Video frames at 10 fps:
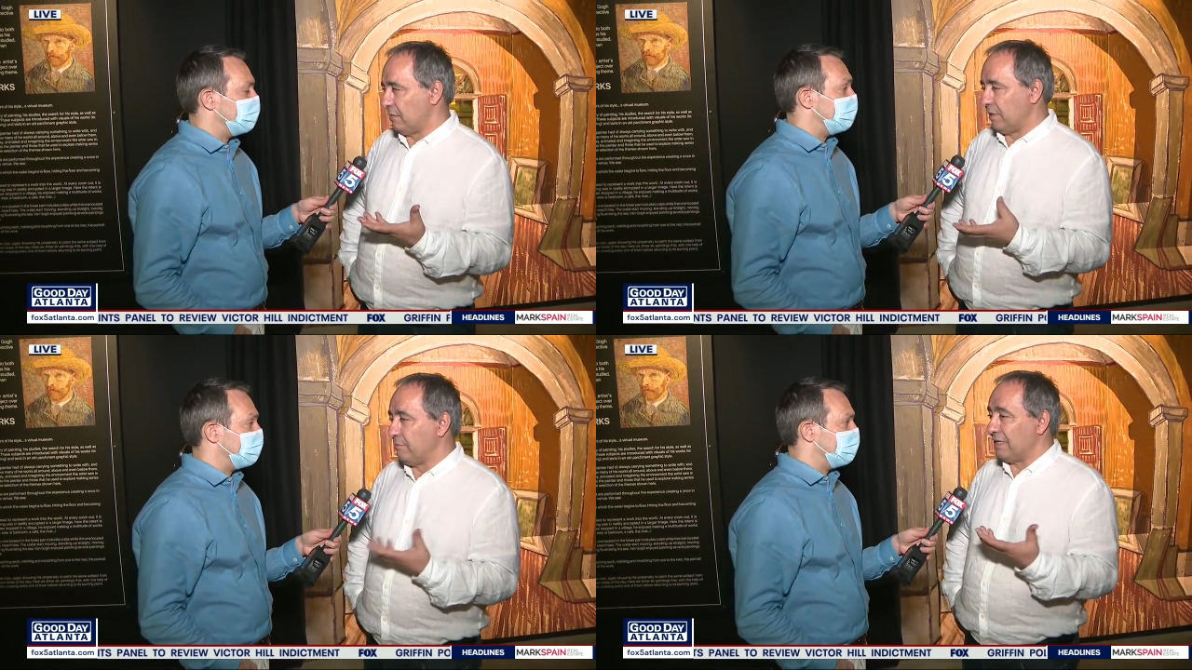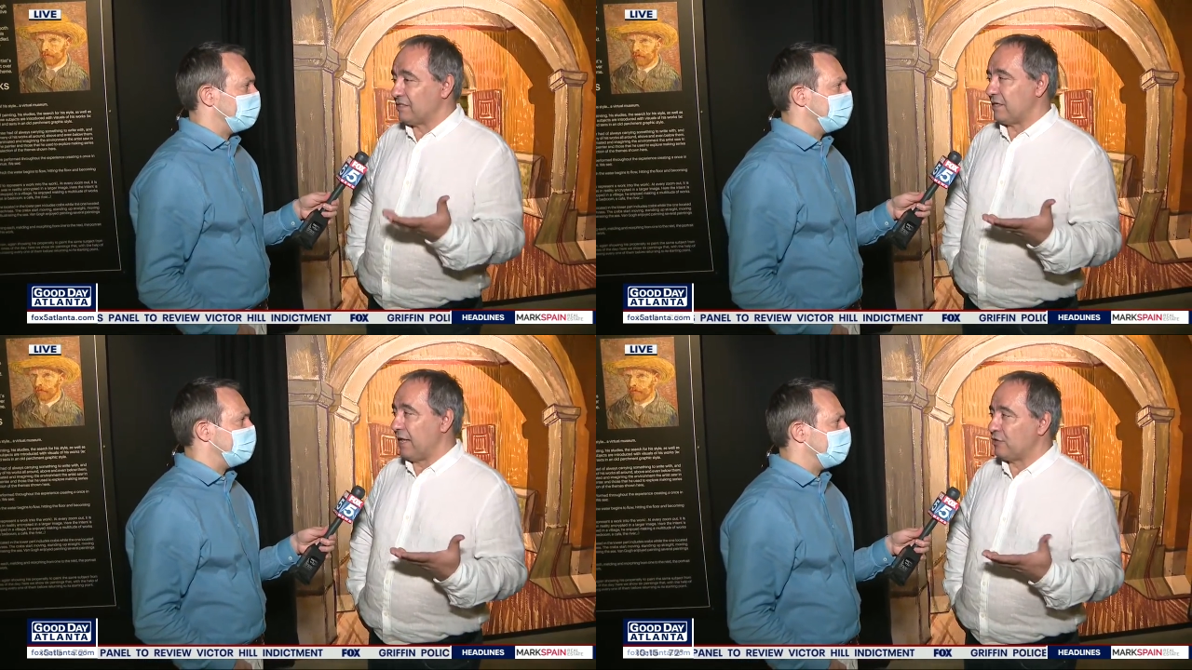
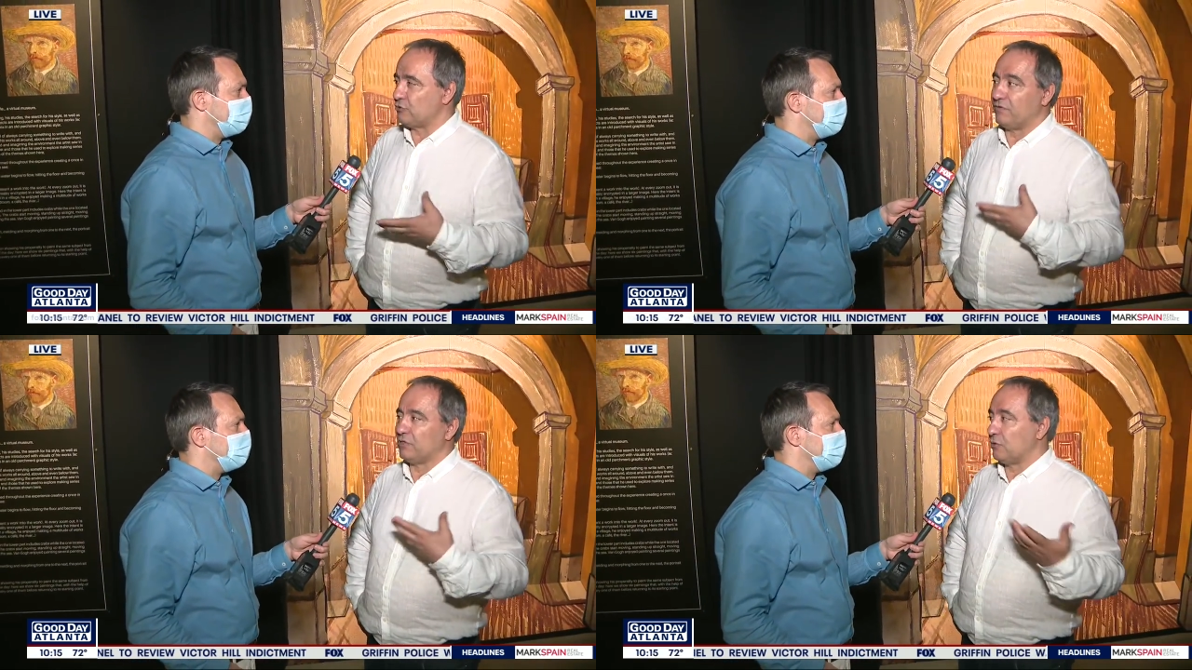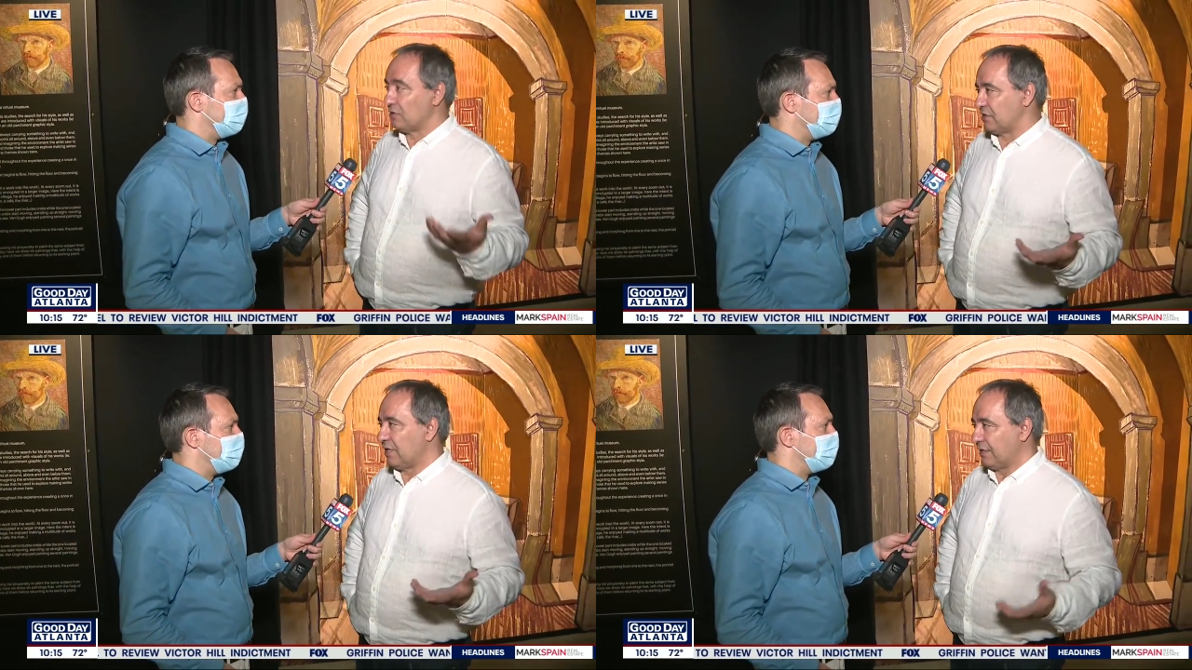Speaker 1: immense nature of this
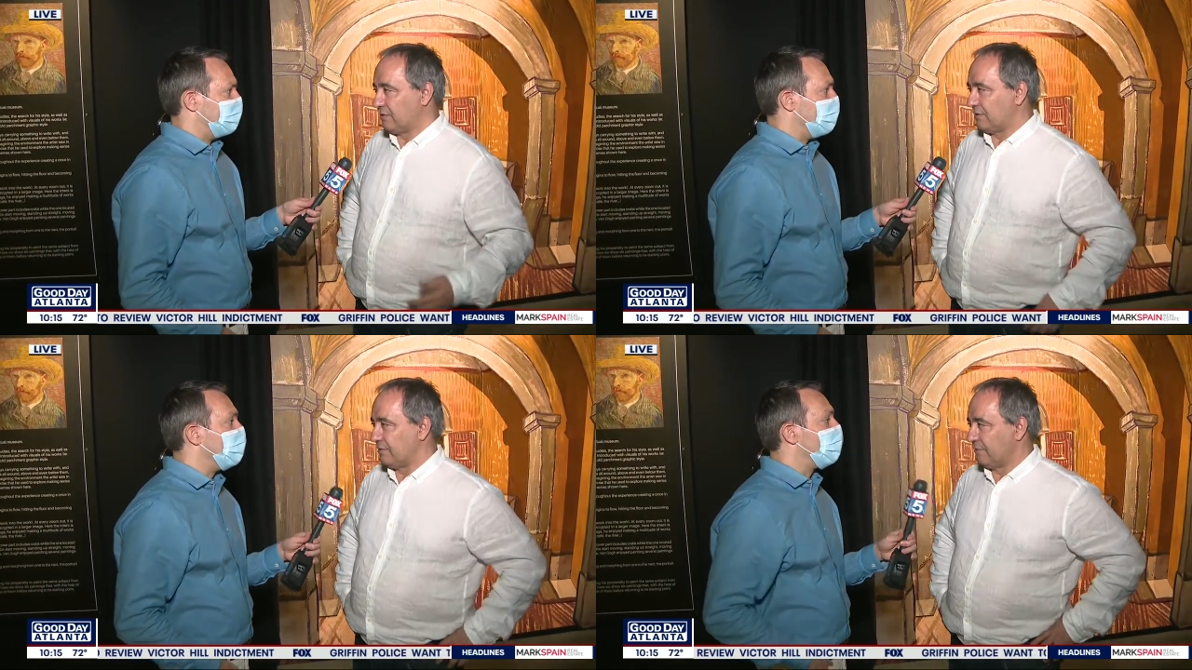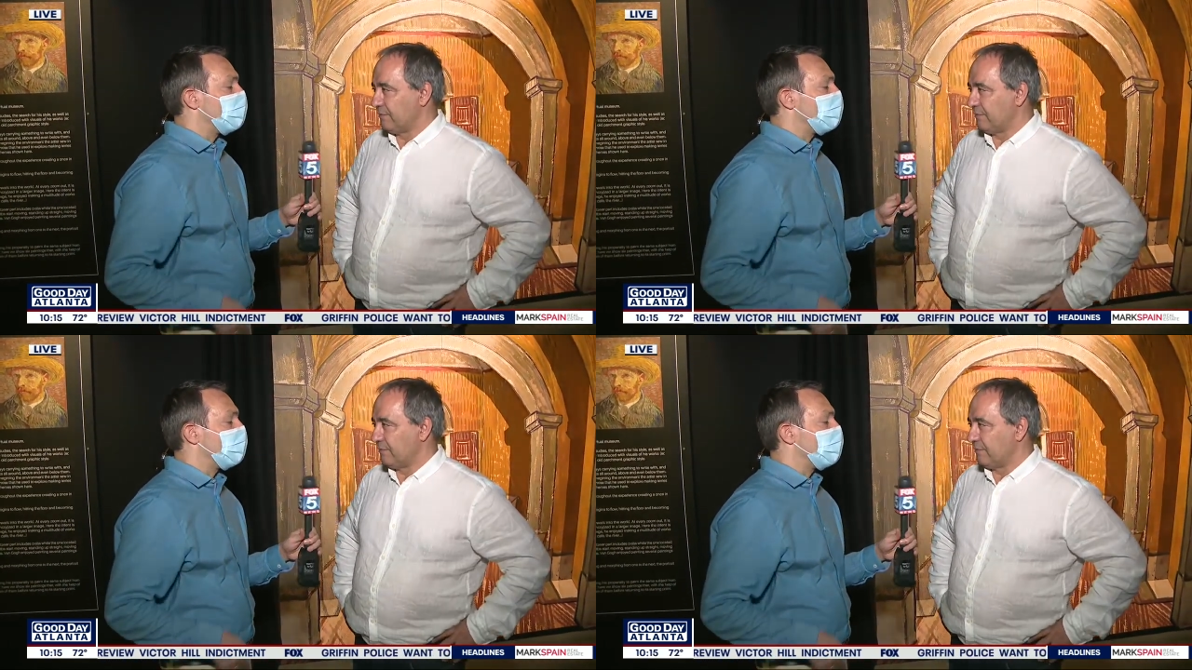whole site. Well,